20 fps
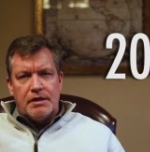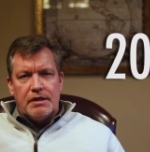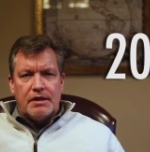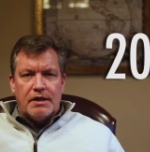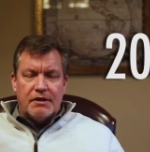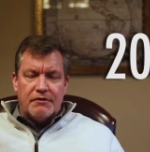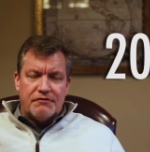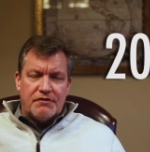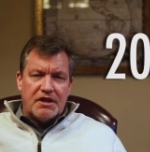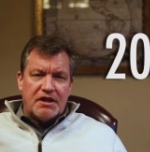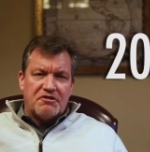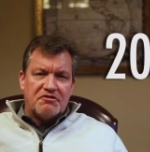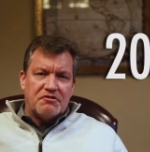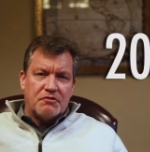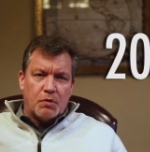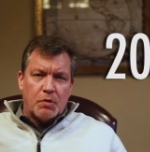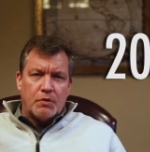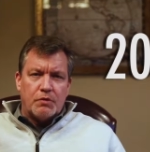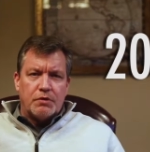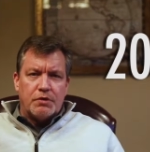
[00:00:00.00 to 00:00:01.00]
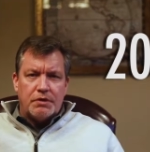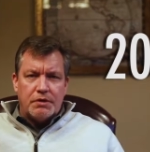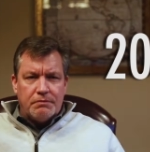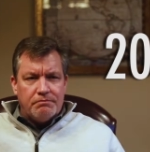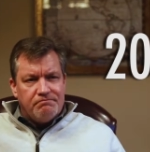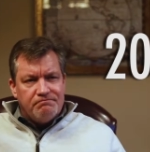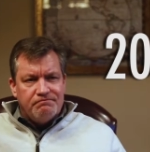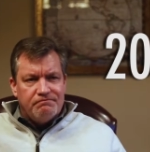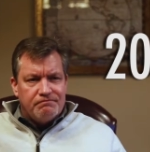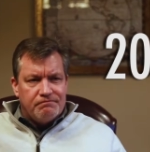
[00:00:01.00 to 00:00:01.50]
Now, fast forward
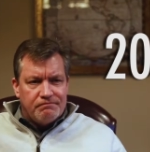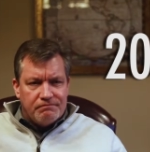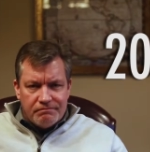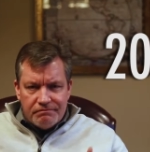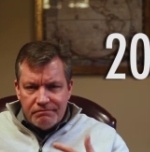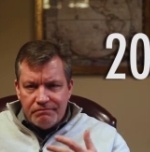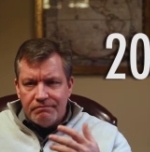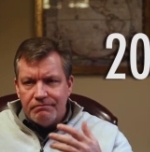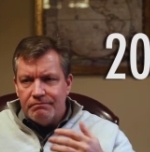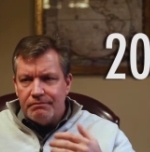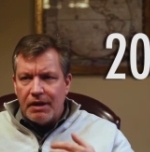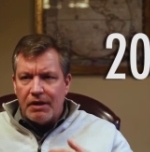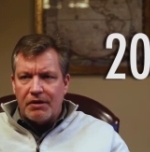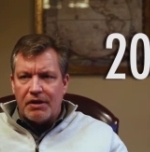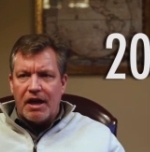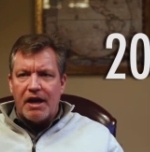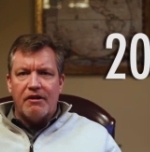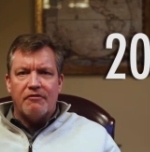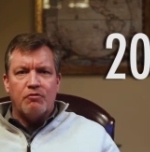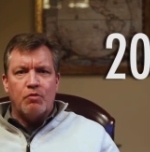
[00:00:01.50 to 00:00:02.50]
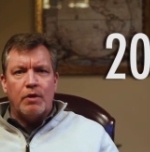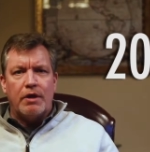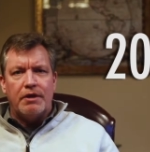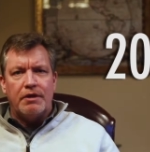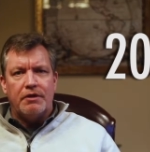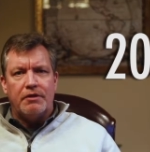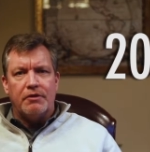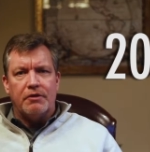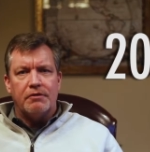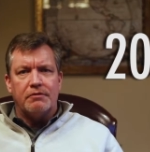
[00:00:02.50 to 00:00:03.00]
to about
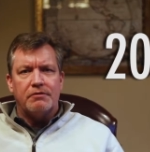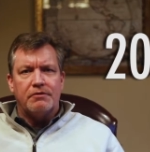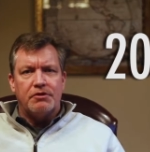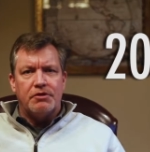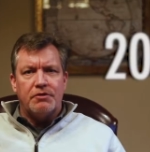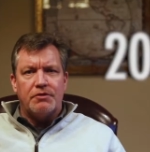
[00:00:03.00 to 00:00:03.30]
halfway here,